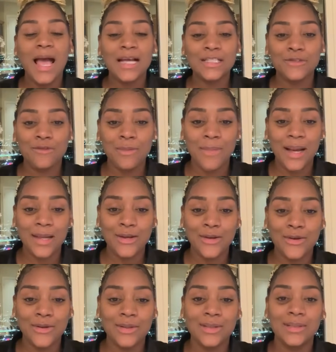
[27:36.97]
As a
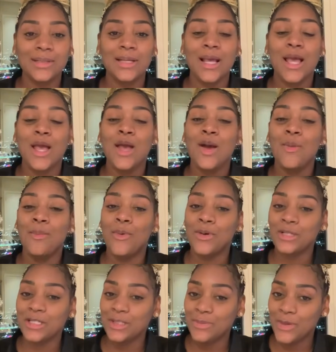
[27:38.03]
reminder,
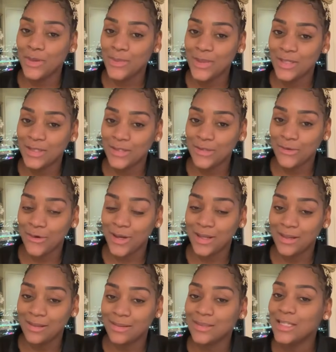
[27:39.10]
bosses build business
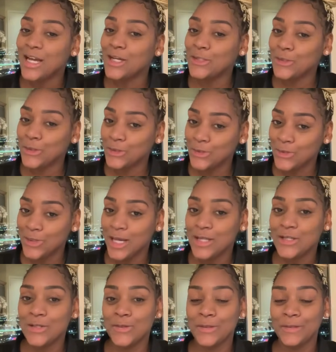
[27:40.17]
credit. I'll talk to you
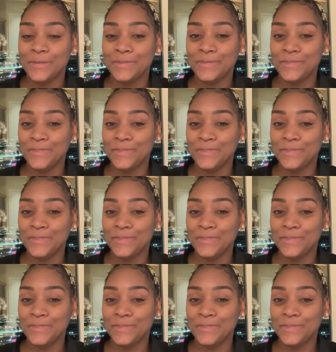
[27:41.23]
guys soon.